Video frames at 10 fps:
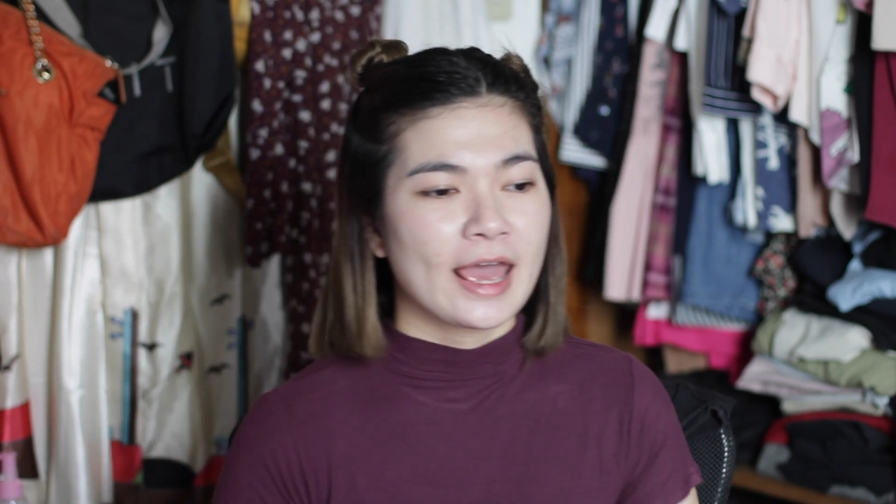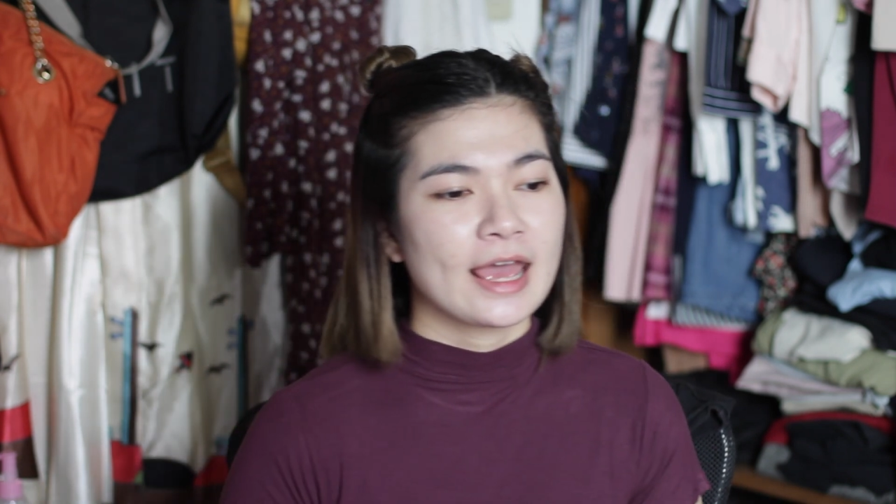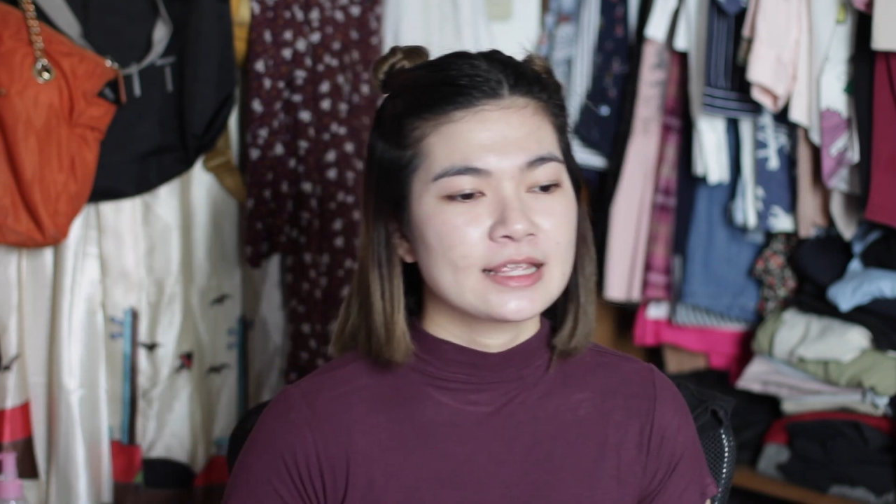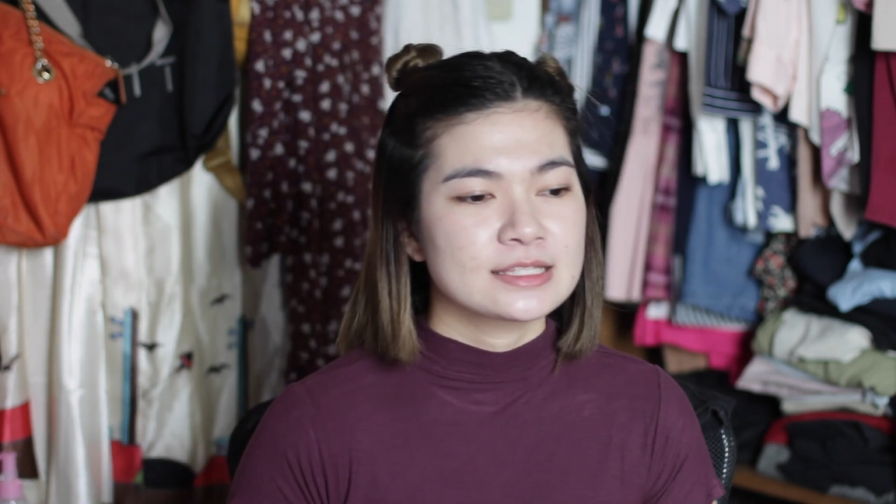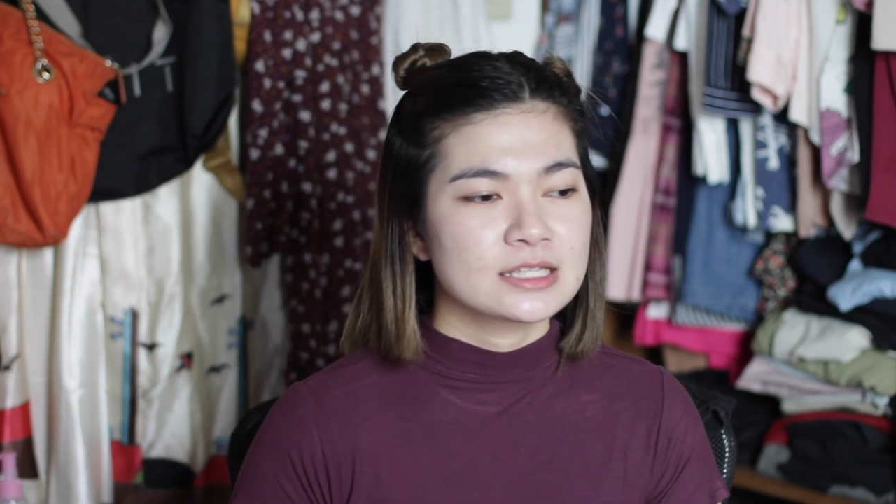
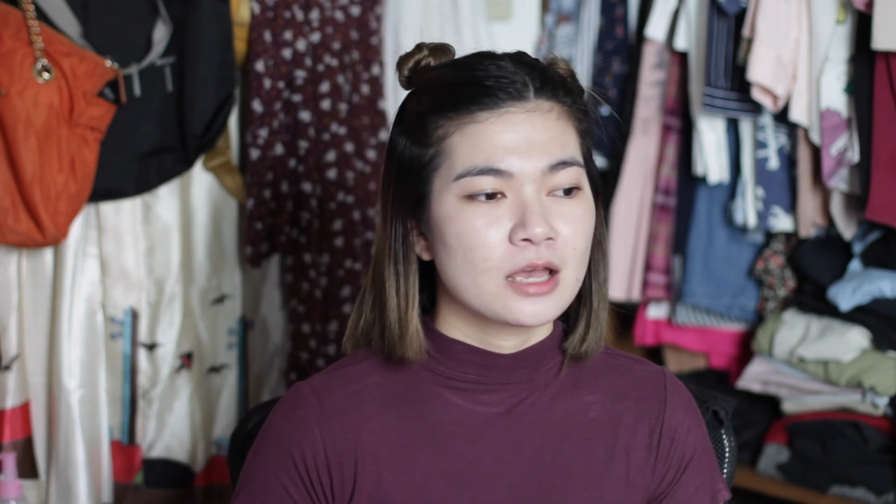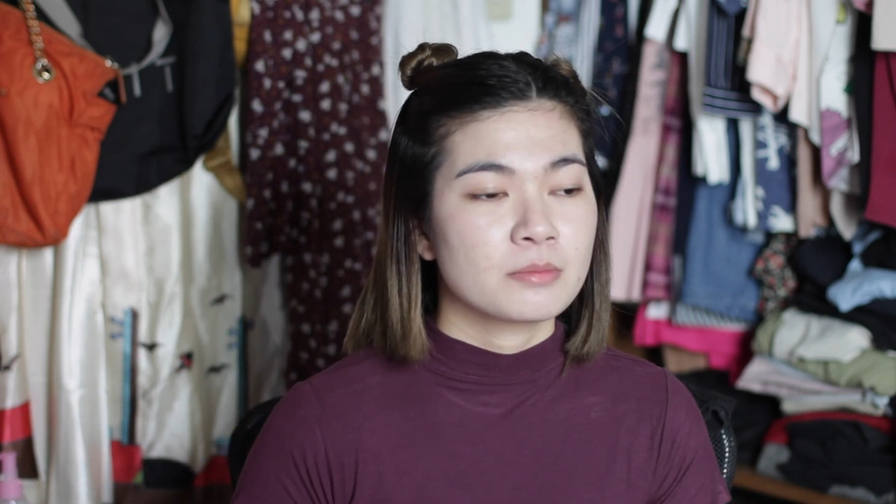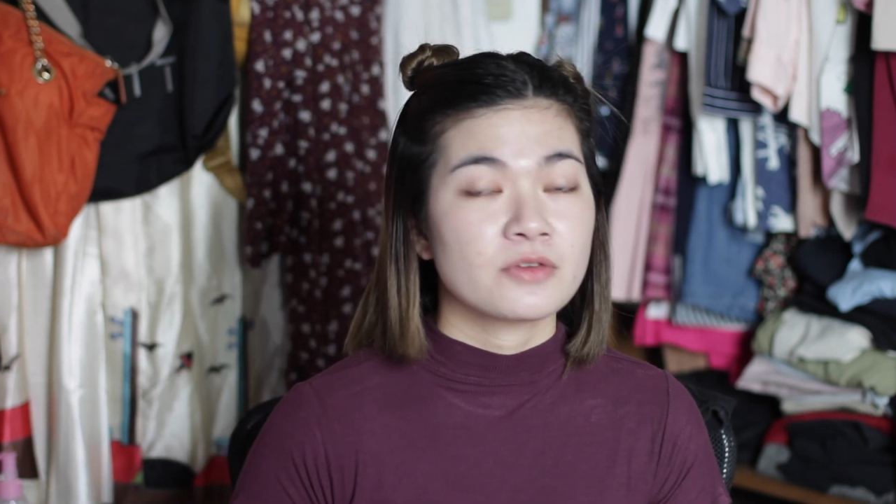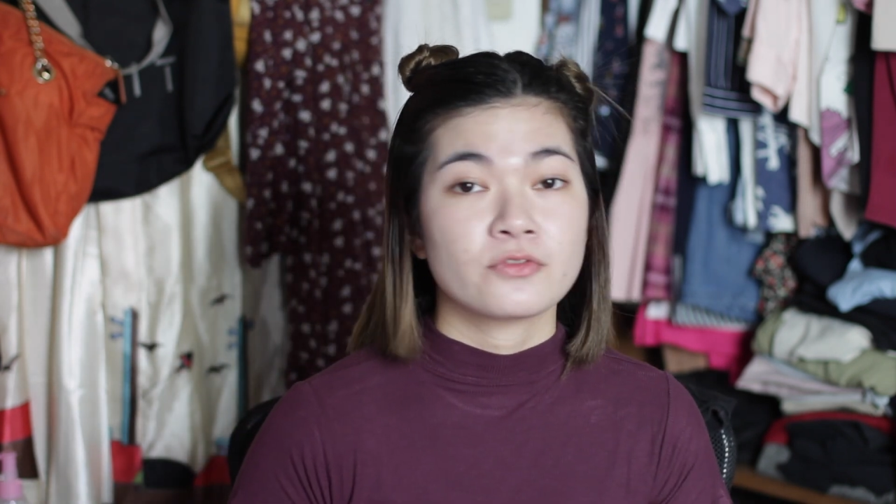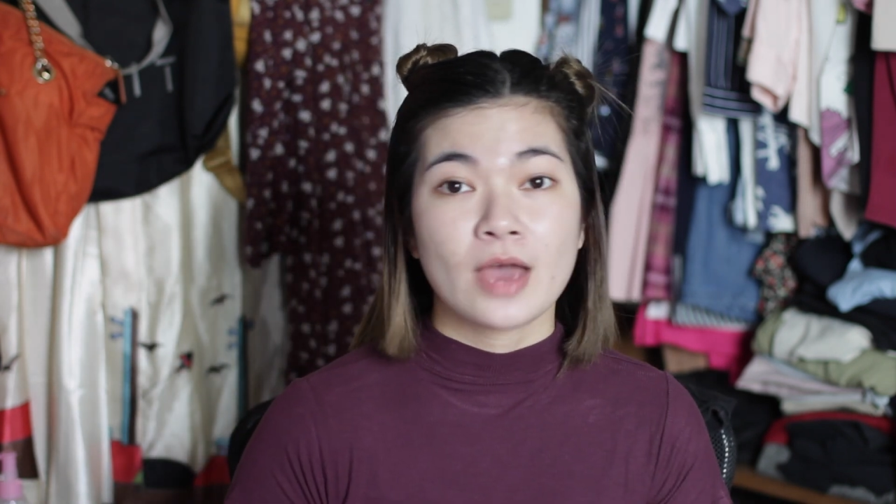And
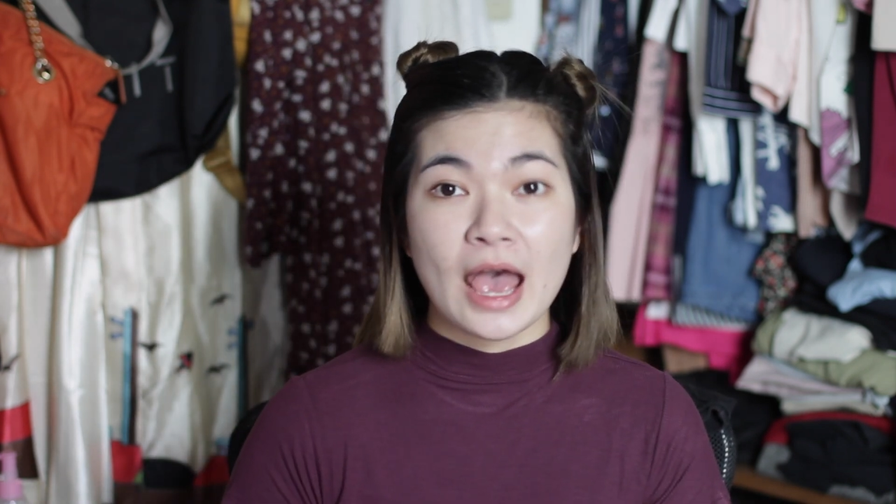if you